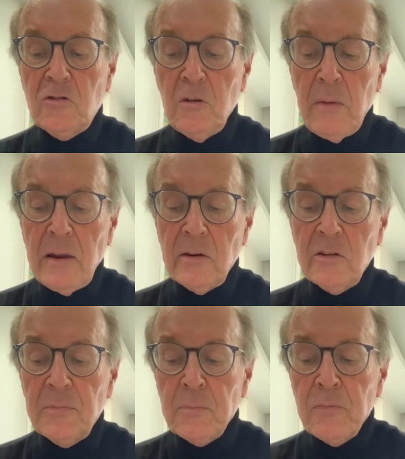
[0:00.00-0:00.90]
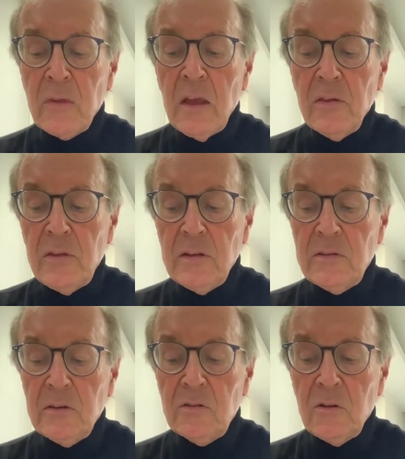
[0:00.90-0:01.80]
tremendous. This
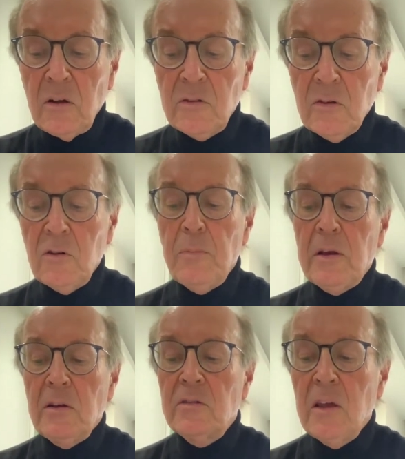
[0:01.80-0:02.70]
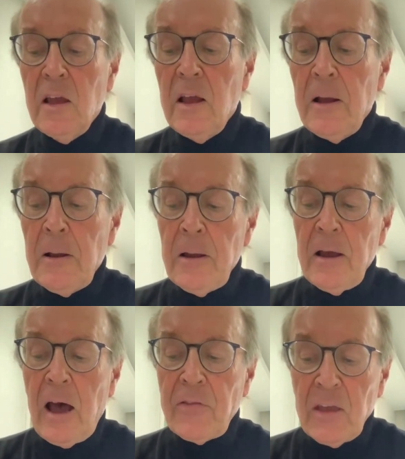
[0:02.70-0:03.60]
is not so good because
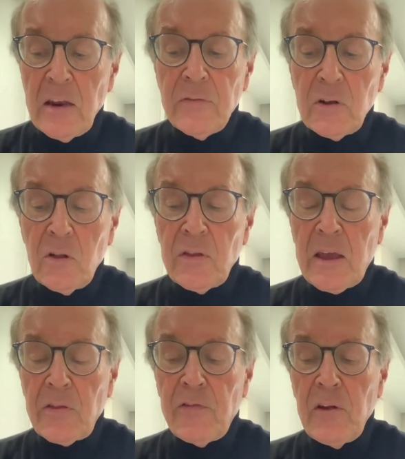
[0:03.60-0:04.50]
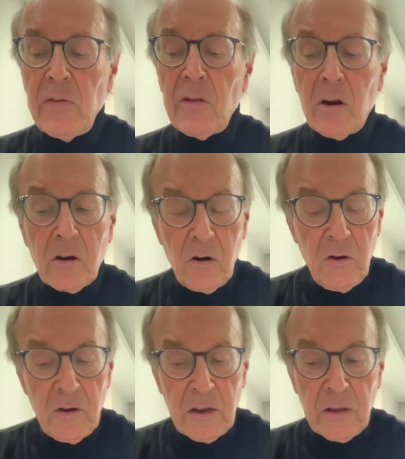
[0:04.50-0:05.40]
at the end of it all, they get the feeling they're not
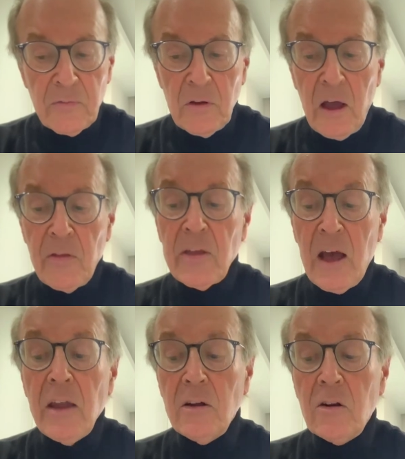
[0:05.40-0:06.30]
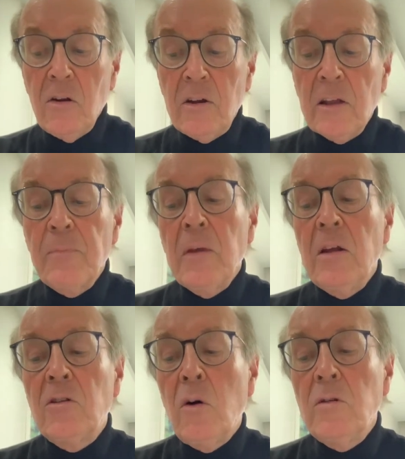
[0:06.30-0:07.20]
learning, and they are not learning.
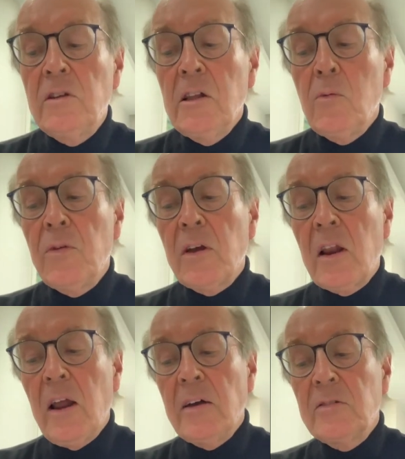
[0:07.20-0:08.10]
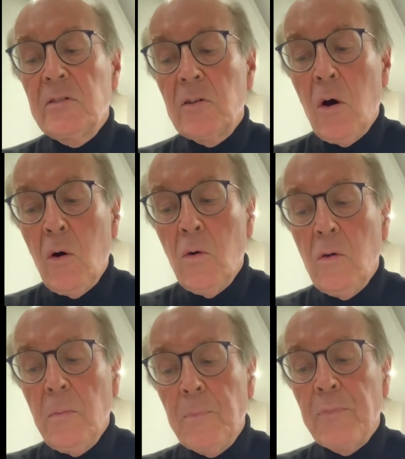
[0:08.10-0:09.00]
Don't deal with the class as a
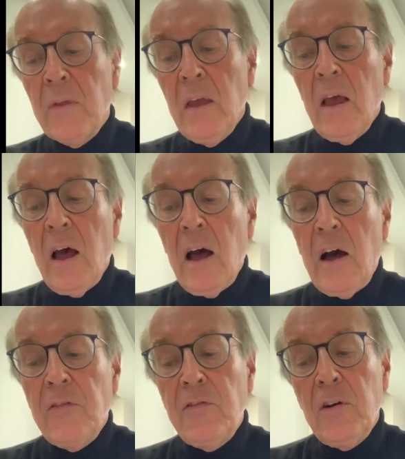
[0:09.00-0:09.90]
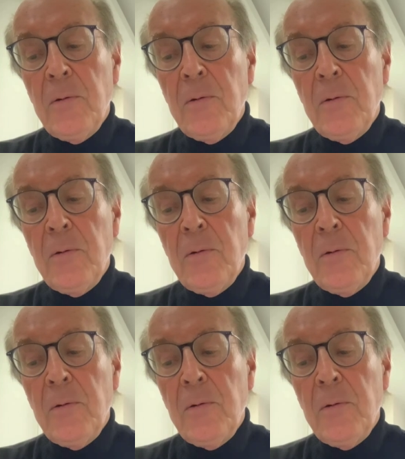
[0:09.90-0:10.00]
whole. Have,